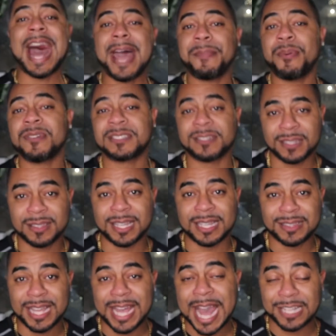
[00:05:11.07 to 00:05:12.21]
I personally
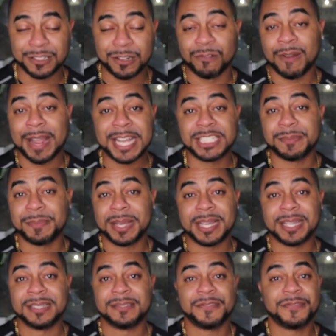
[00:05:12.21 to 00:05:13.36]
think they had an
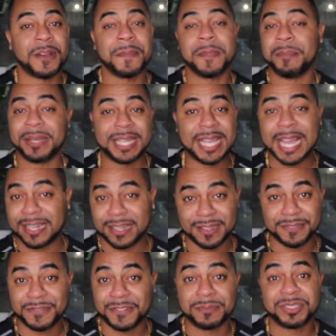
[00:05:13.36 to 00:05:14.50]
arrangement from the
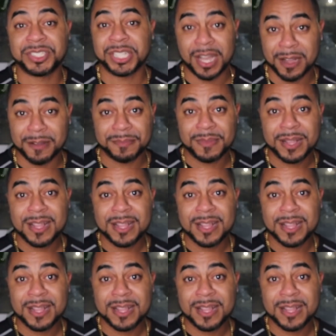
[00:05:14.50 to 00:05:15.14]
beginning, from jump.